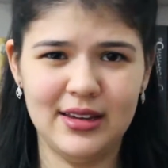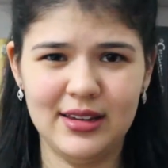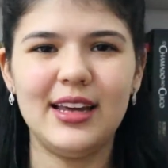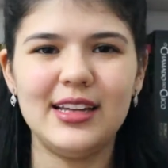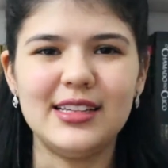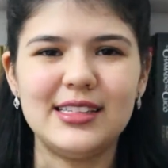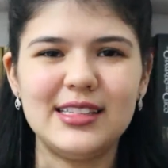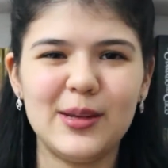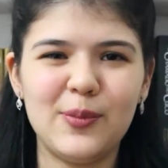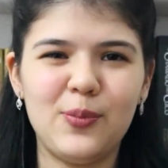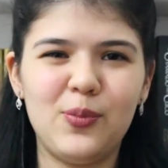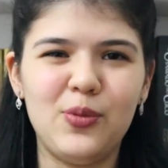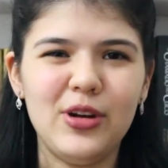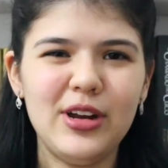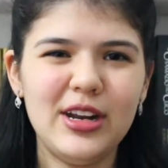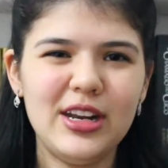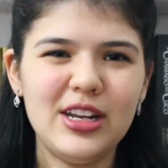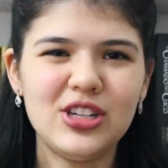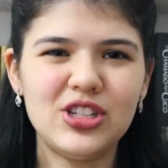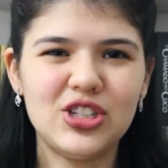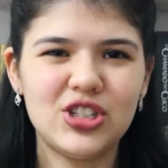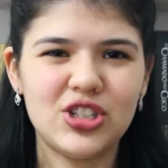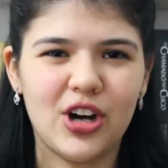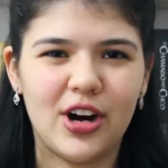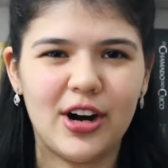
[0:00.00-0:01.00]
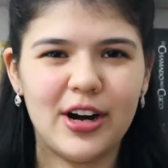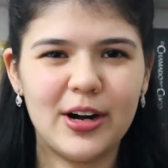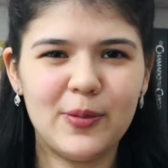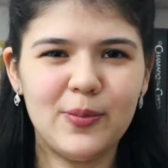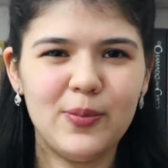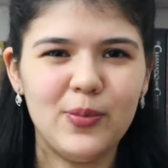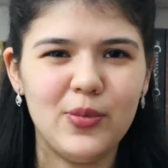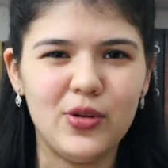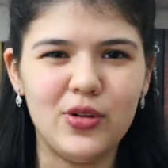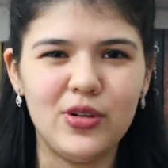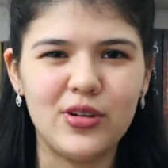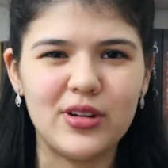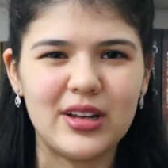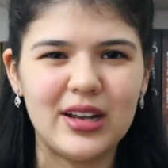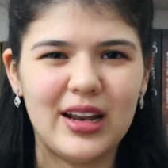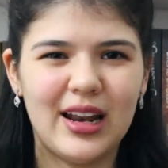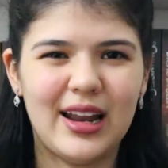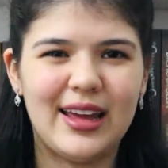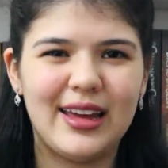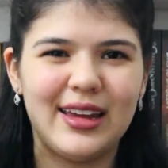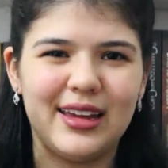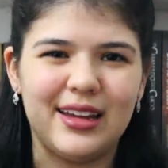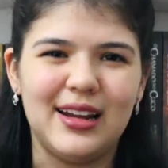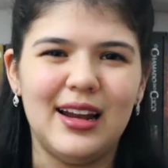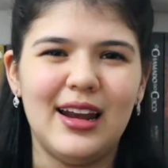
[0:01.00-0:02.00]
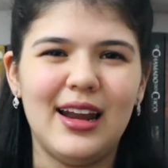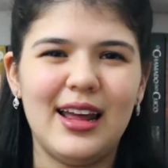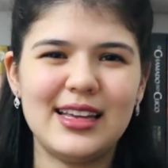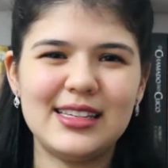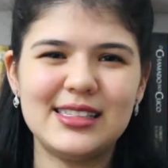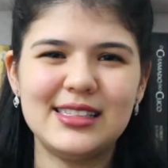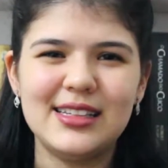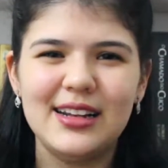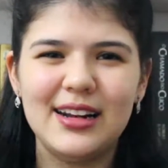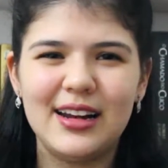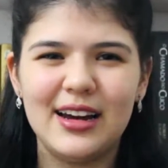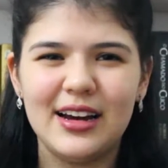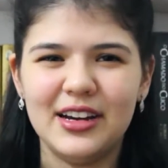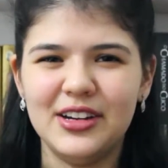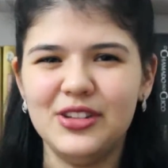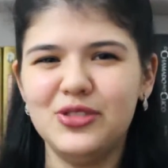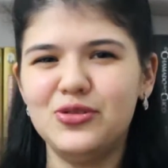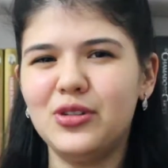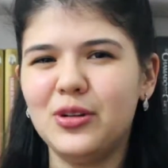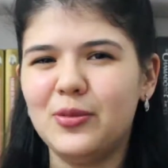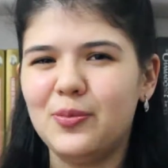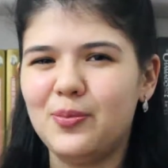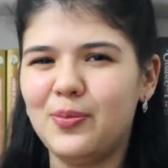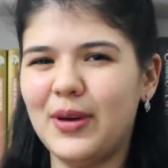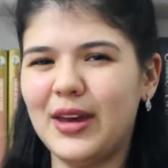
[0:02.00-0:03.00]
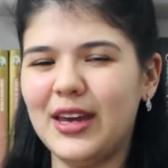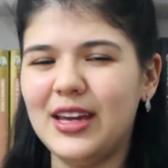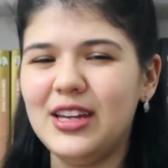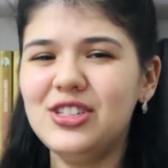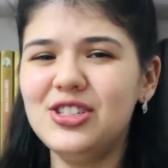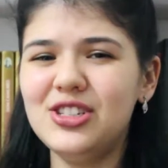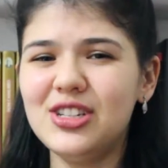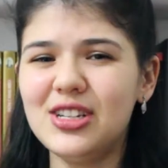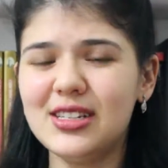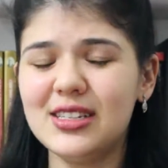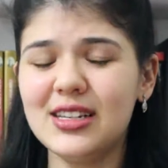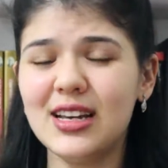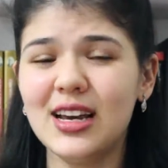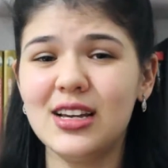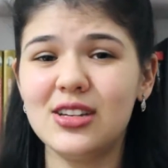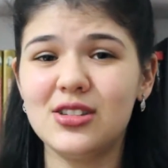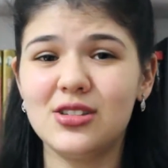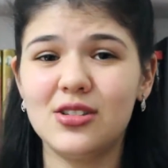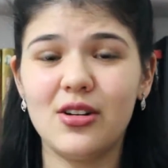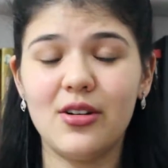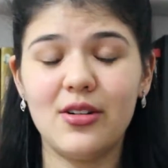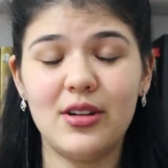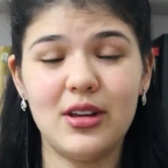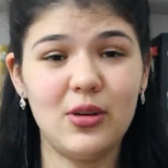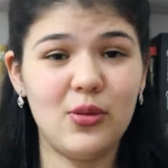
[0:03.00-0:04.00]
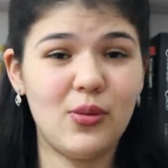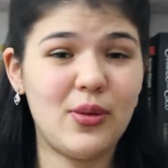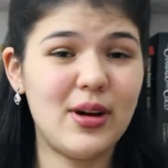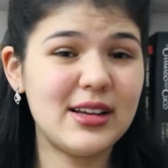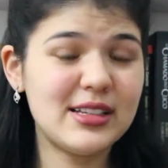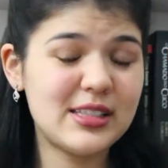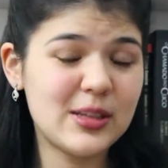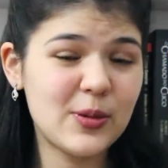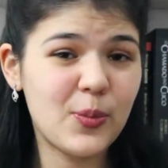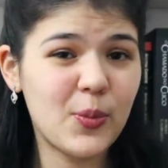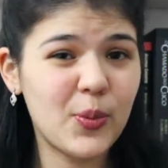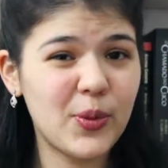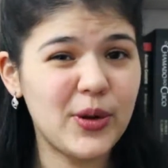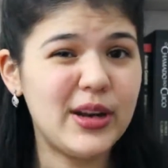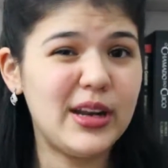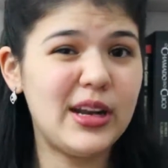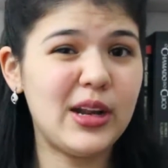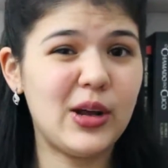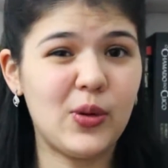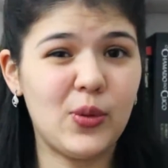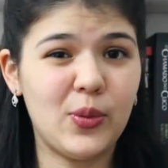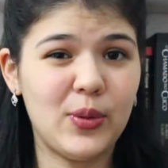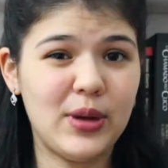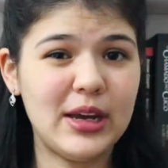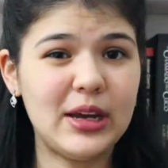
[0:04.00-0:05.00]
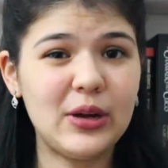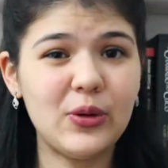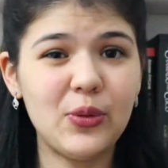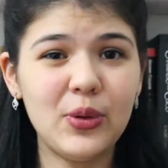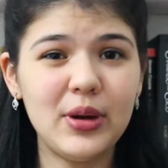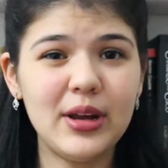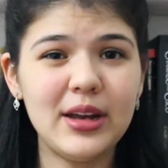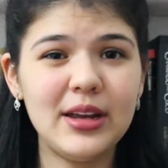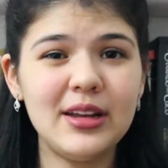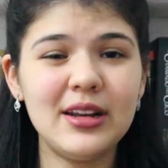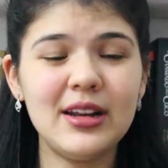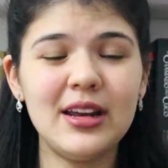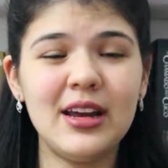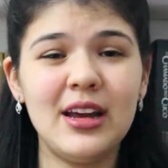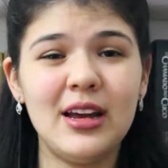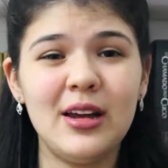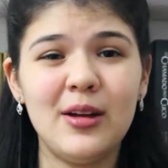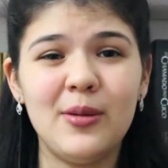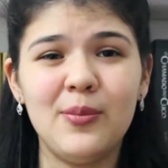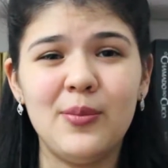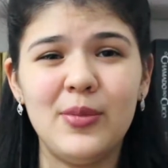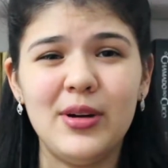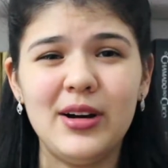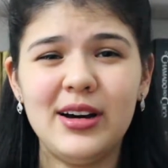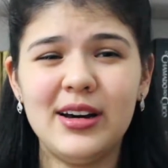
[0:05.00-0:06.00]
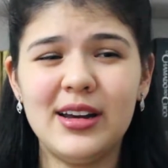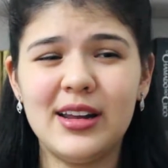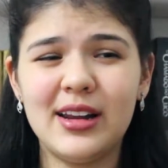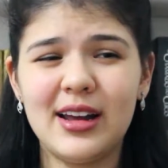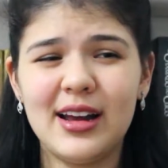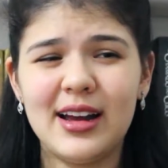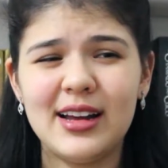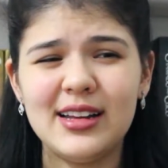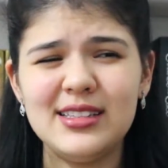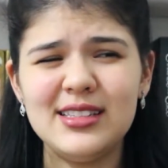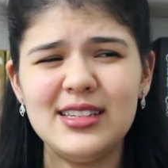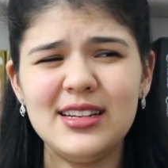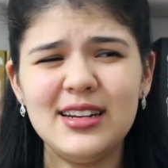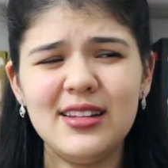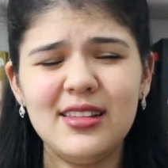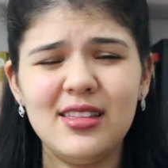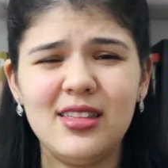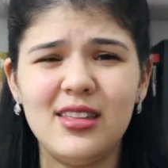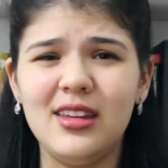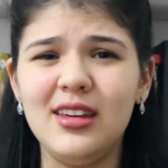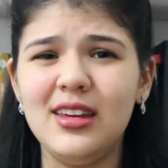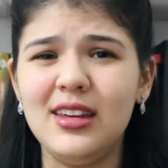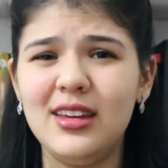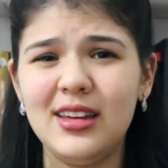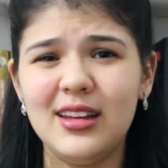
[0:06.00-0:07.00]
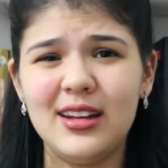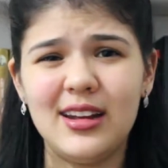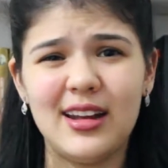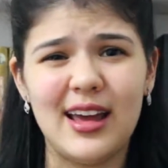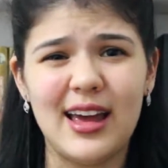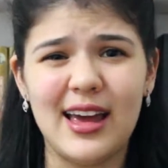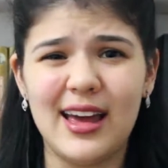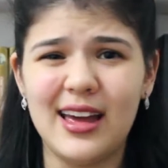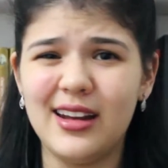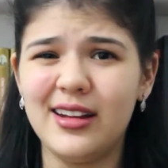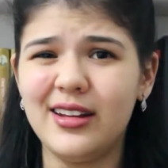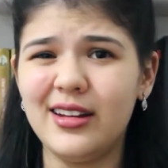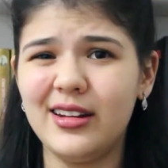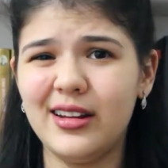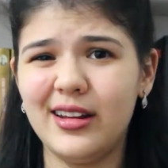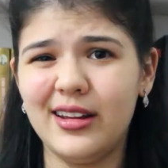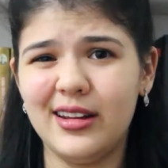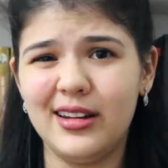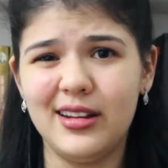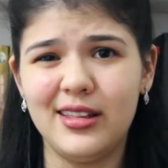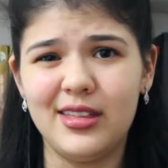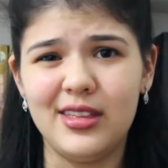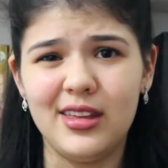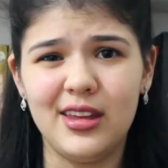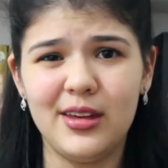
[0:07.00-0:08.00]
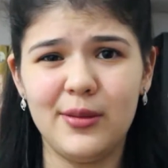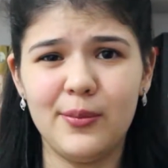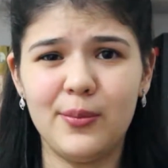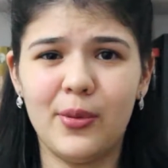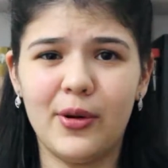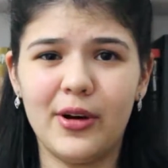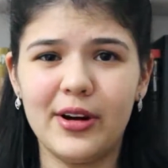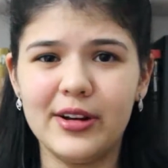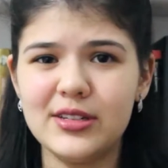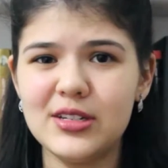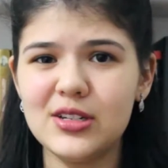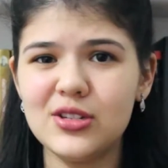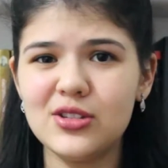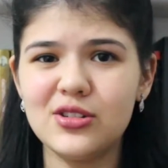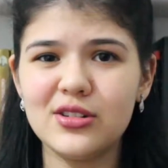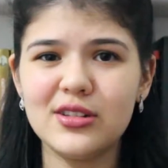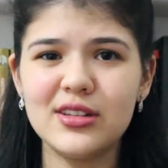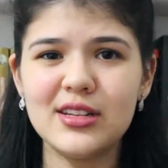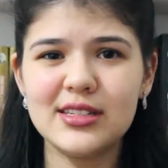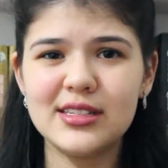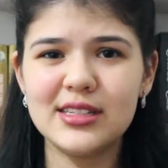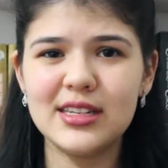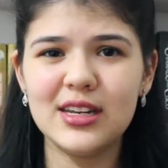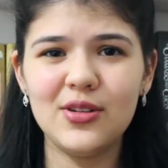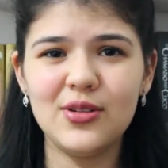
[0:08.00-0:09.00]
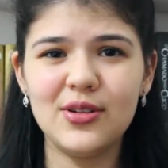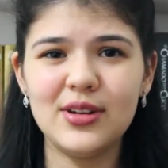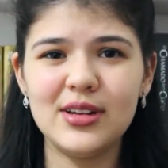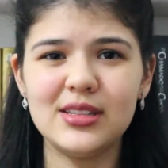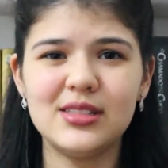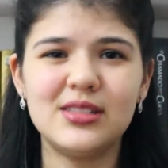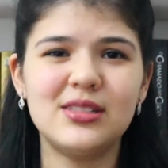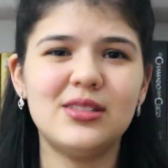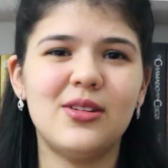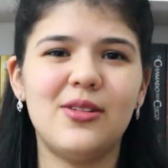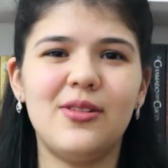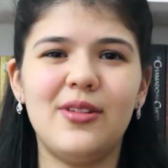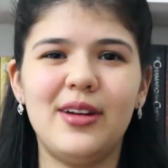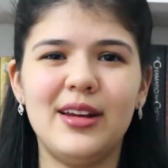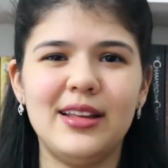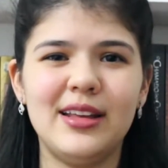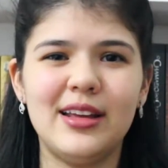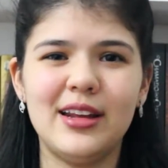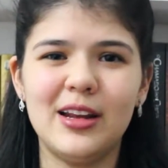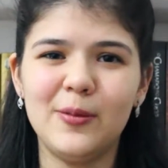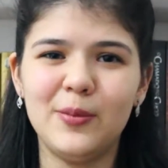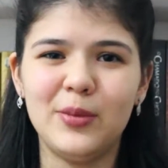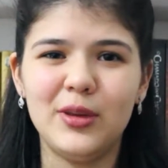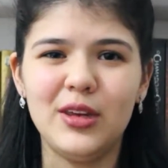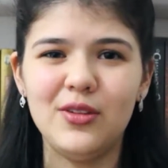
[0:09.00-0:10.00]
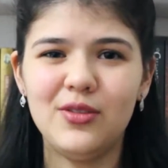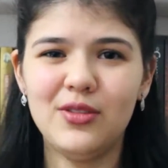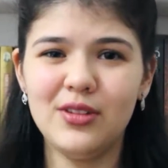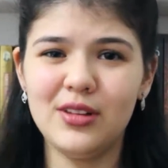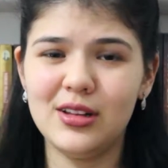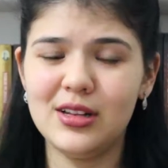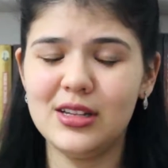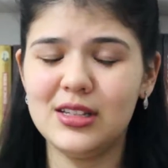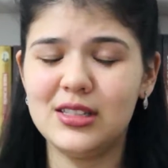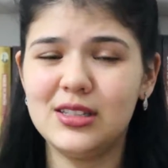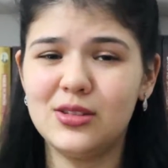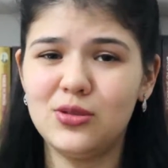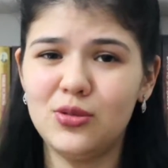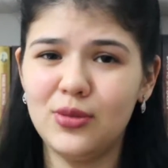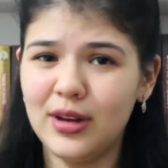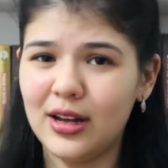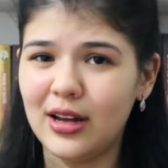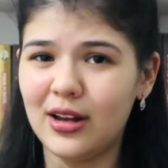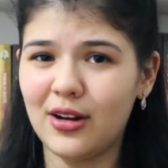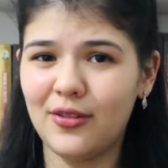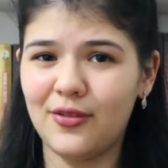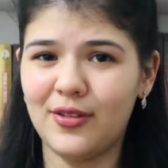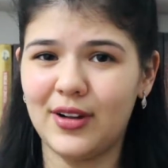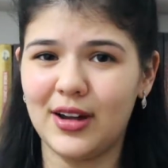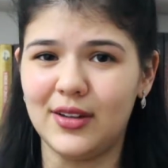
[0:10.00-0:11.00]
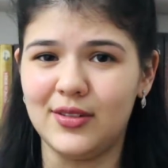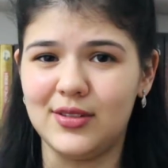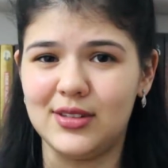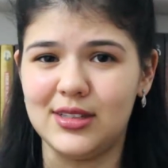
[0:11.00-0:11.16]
It's a pretty short book, like less than 100 pages, so it was a pretty quick read, but I didn't think it added anything important to the series, so I ended up giving this 3 out of 5